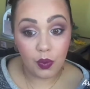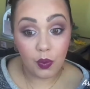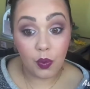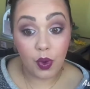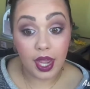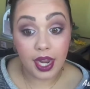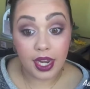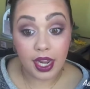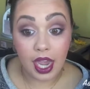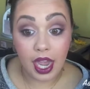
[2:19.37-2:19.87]

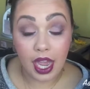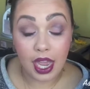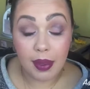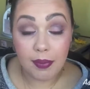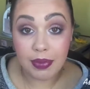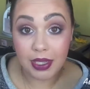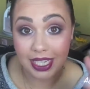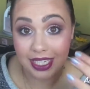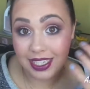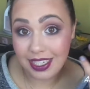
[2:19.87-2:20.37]
When I
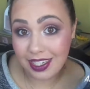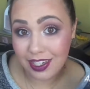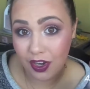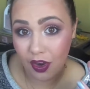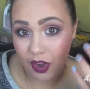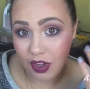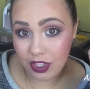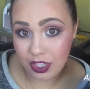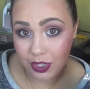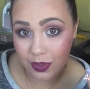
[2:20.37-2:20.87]
blended it
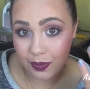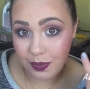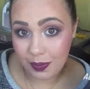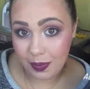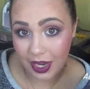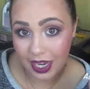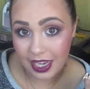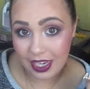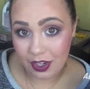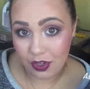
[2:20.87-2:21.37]
onto my